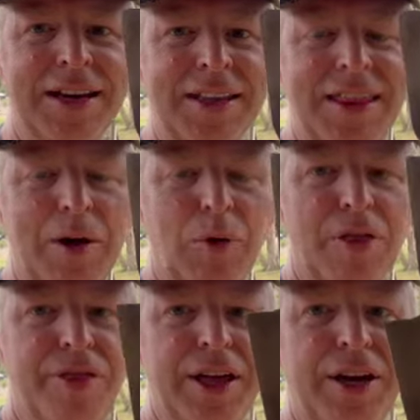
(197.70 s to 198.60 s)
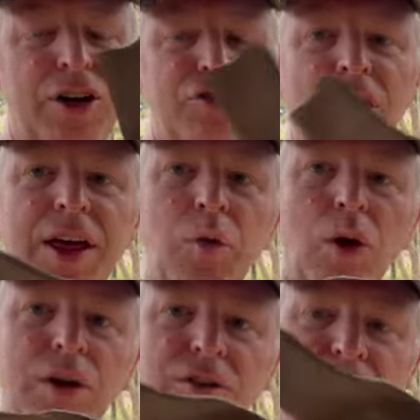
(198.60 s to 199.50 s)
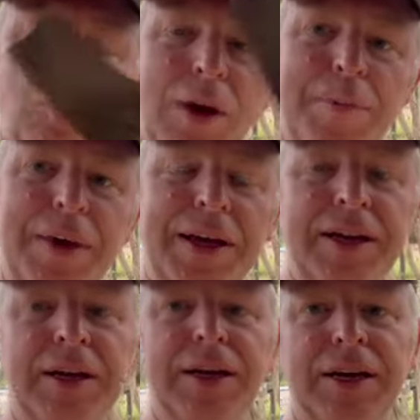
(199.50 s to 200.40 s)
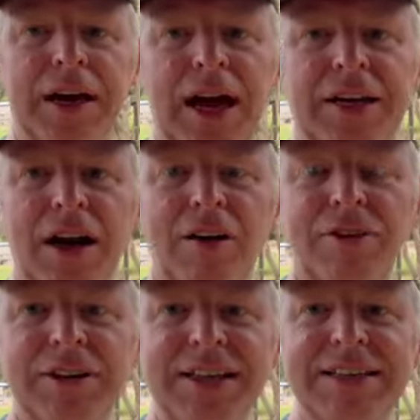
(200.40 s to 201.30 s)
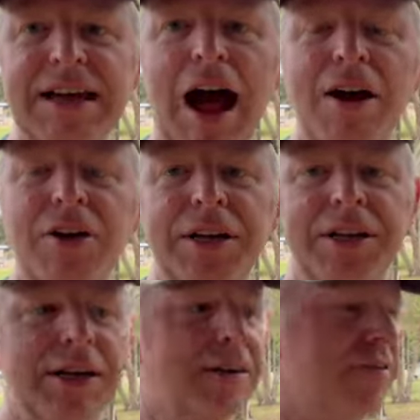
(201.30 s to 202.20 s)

They were thinner, so they weren't sweeping and covering the entirety of